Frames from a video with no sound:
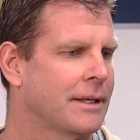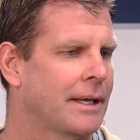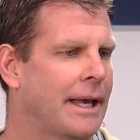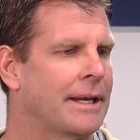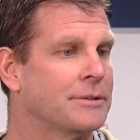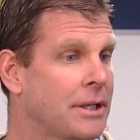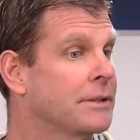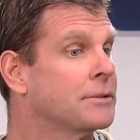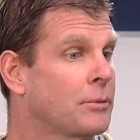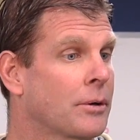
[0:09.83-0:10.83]
I had a
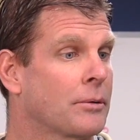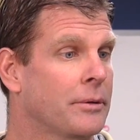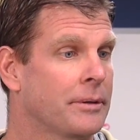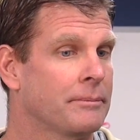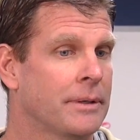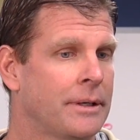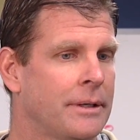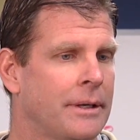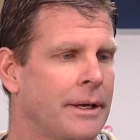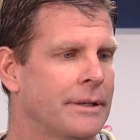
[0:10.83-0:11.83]
chance to work with him
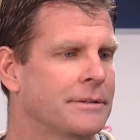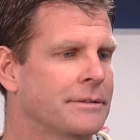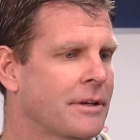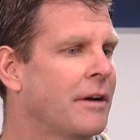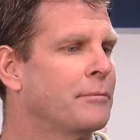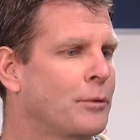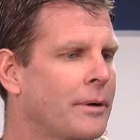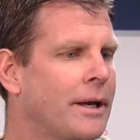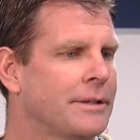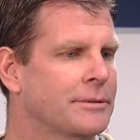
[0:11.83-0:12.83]
as a sophomore
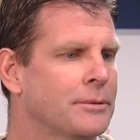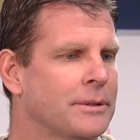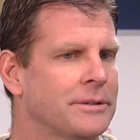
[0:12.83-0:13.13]
in high school.